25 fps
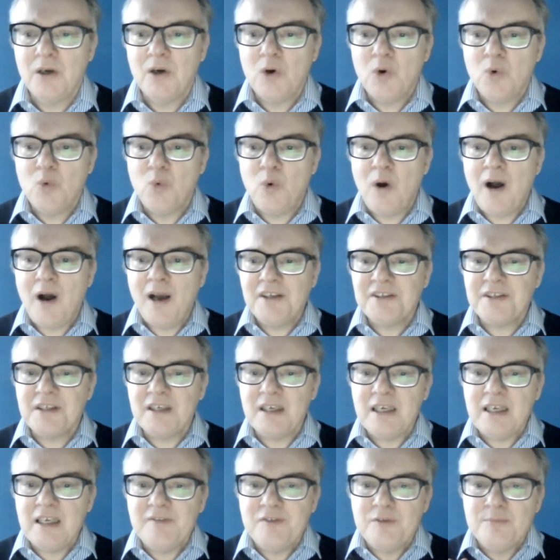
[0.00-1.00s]
Why is it
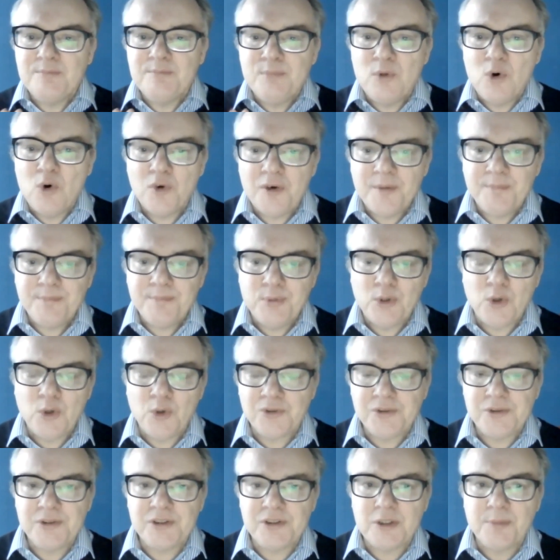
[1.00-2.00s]
even more
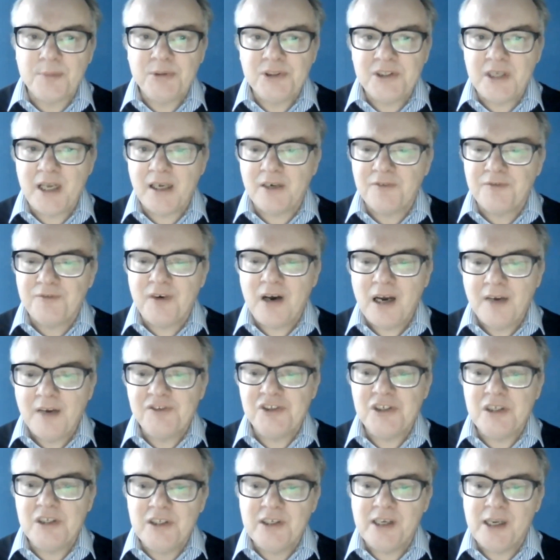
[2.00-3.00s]
important to protect
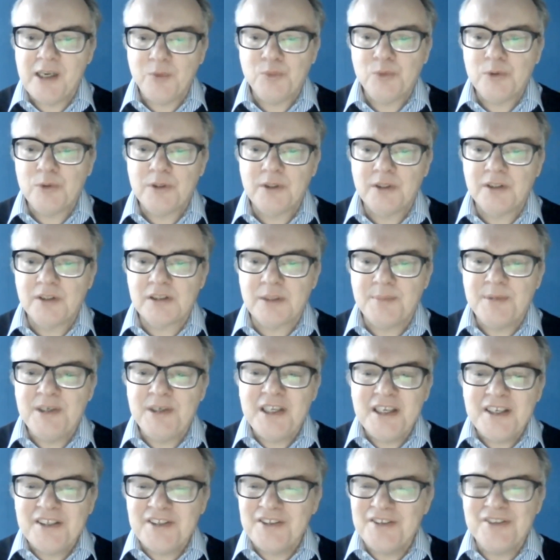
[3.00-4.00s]
5G networks? I mean,
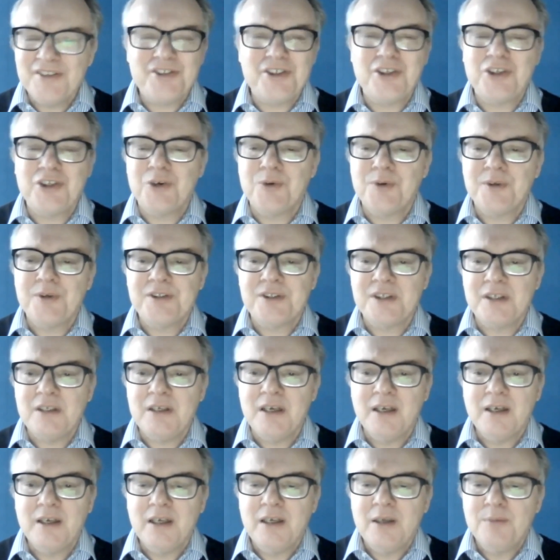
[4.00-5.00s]
isn't
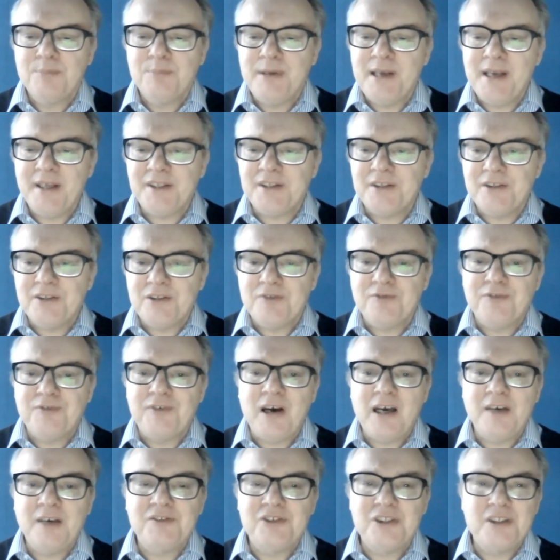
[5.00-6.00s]
security baked into
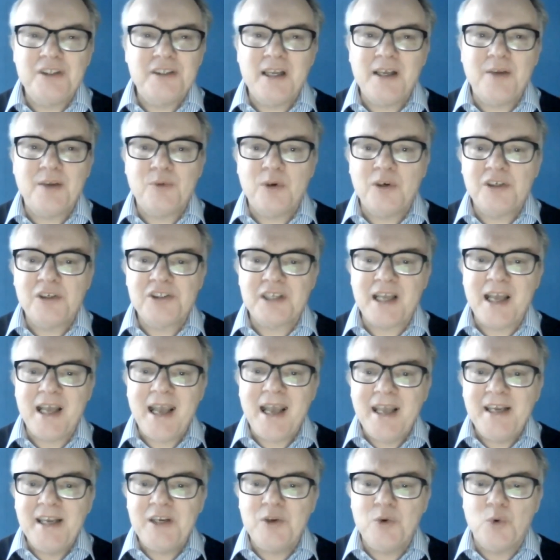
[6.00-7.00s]
5G networks
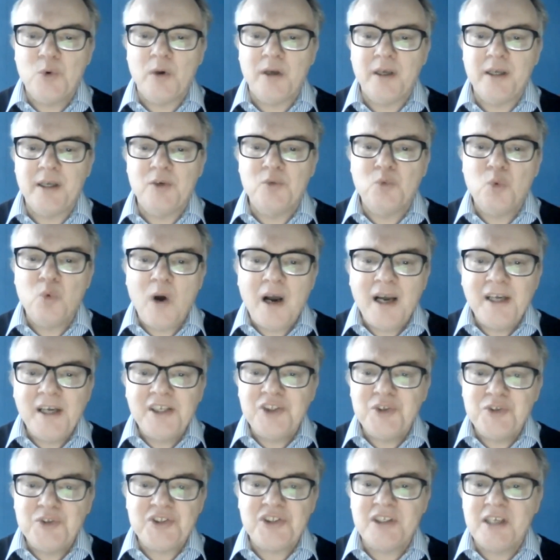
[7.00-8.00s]
anyway? And why do
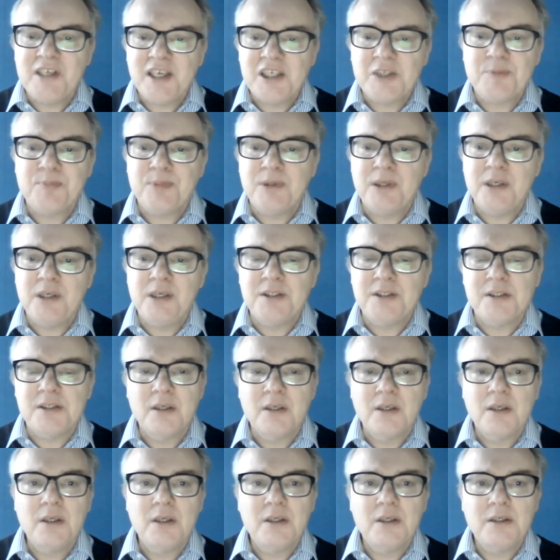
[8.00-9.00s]
CSPs
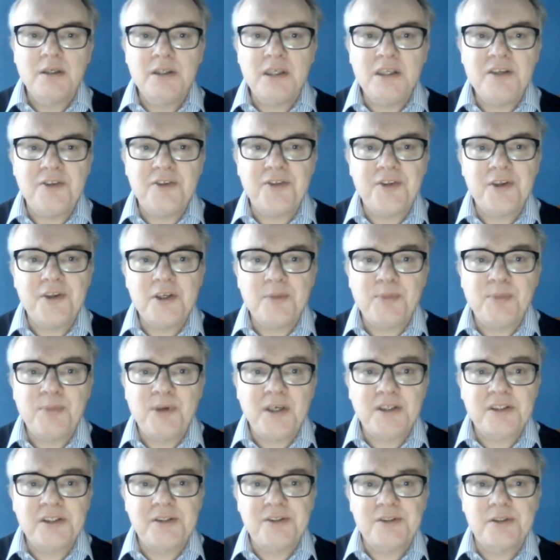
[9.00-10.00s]
need third
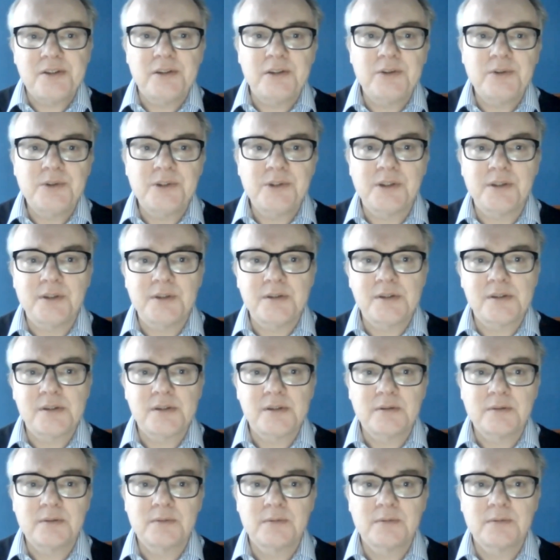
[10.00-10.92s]
party solutions?